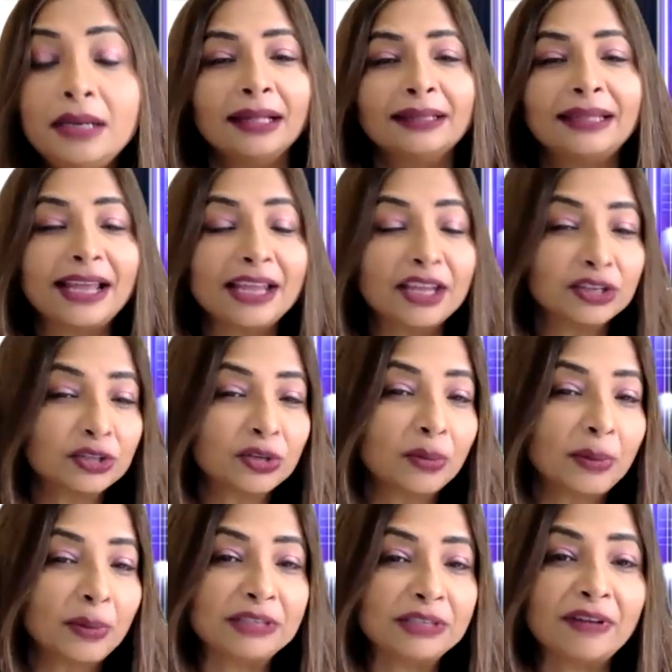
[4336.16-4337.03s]
Thank you
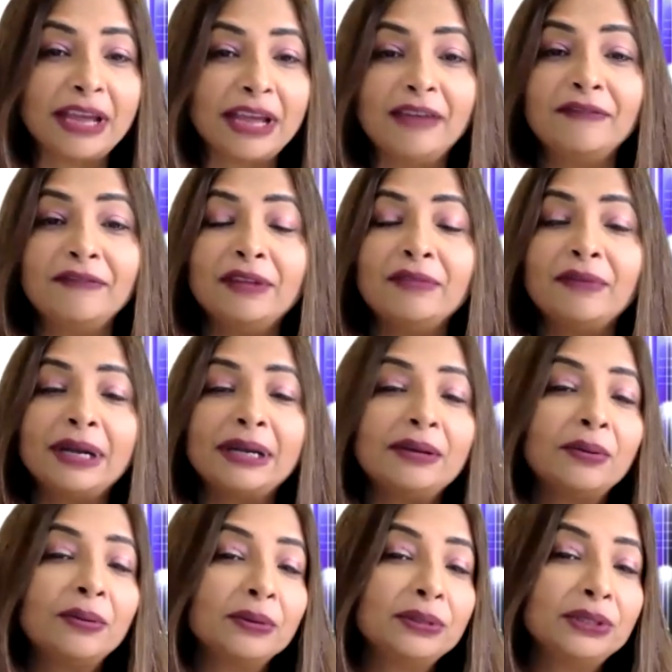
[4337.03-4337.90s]
so much for
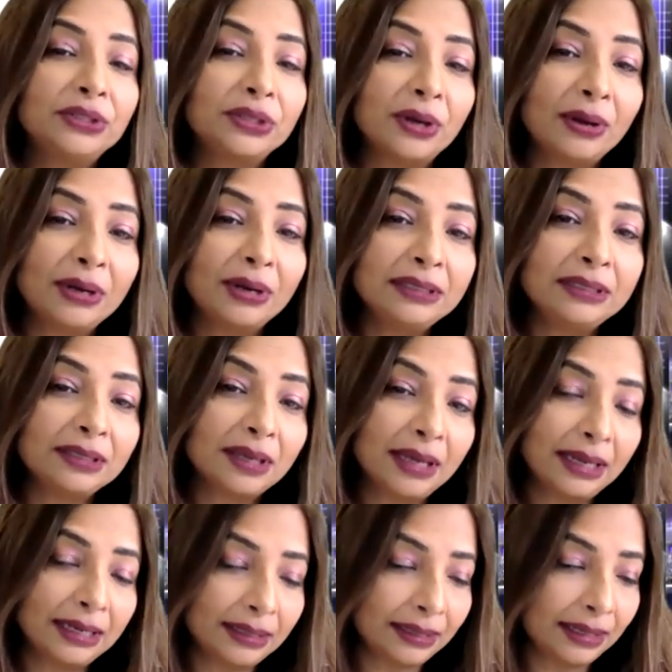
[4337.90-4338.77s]
everyone who joined
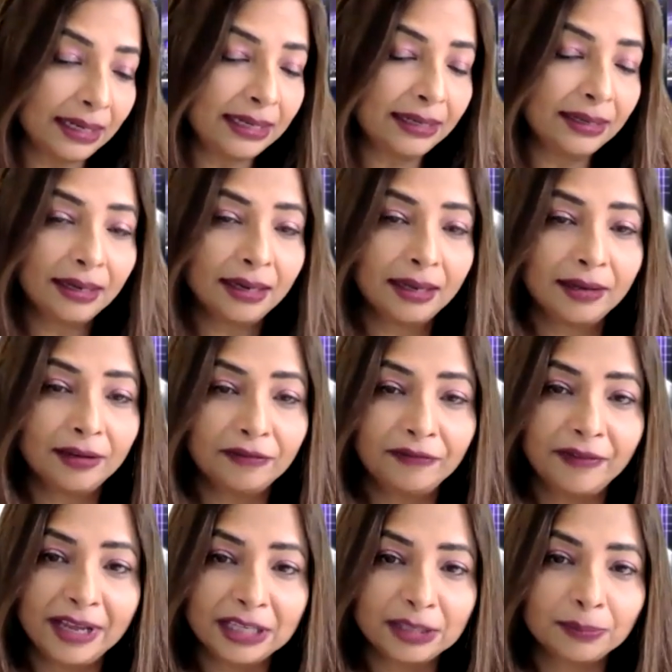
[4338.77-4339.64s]
and in
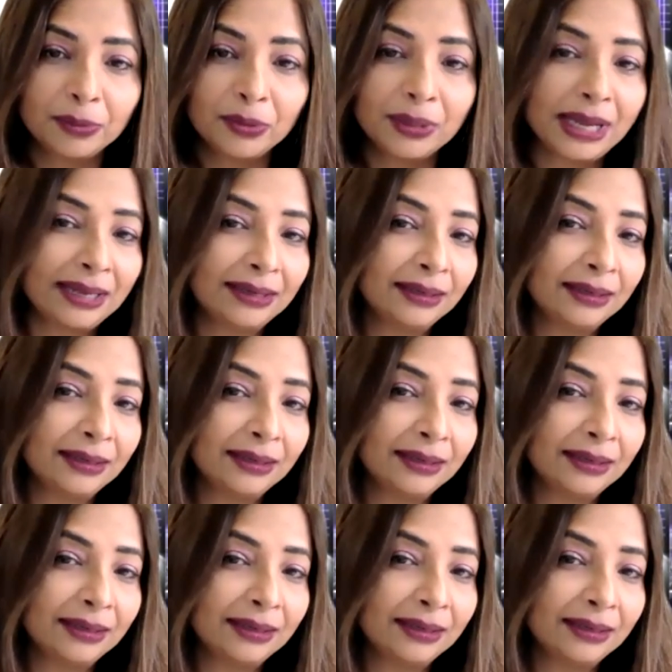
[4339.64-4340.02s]
Facebook.